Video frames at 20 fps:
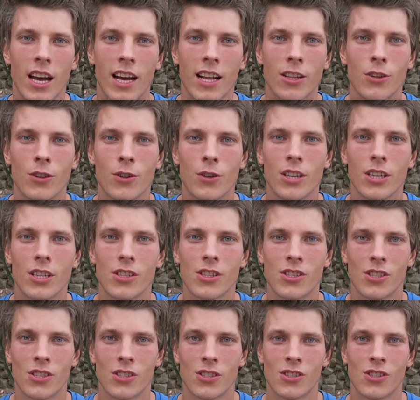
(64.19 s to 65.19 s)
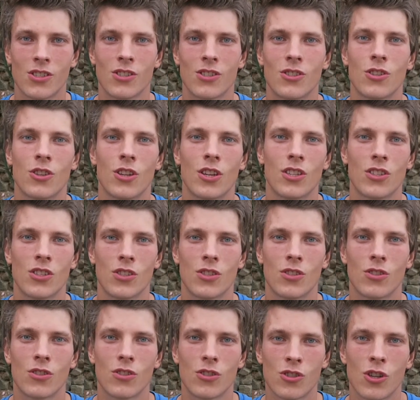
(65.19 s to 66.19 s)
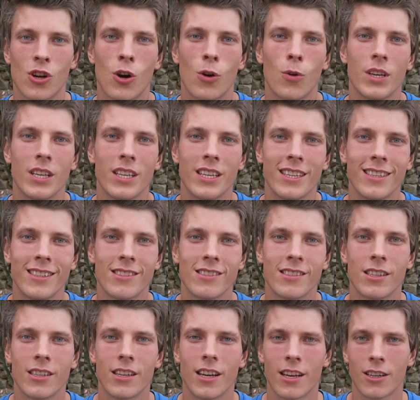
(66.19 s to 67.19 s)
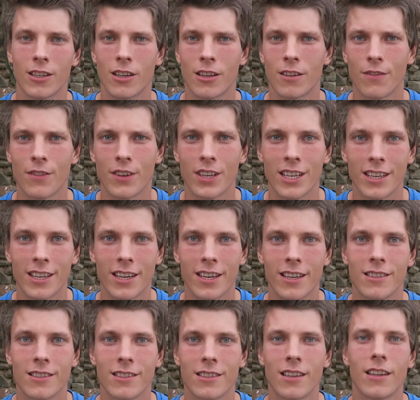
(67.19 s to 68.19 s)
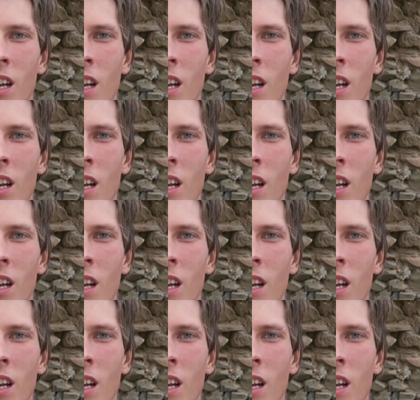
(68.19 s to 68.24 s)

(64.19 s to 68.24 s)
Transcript: calories, it's just so easy and convenient.